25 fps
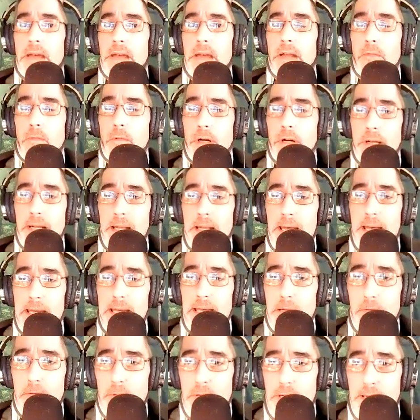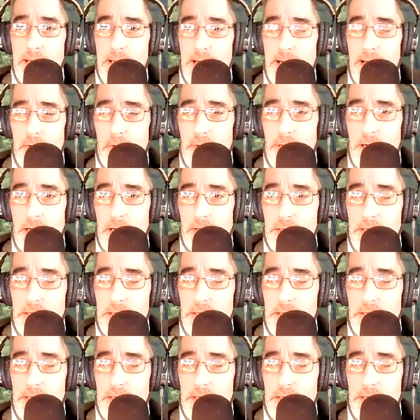And one day he went down there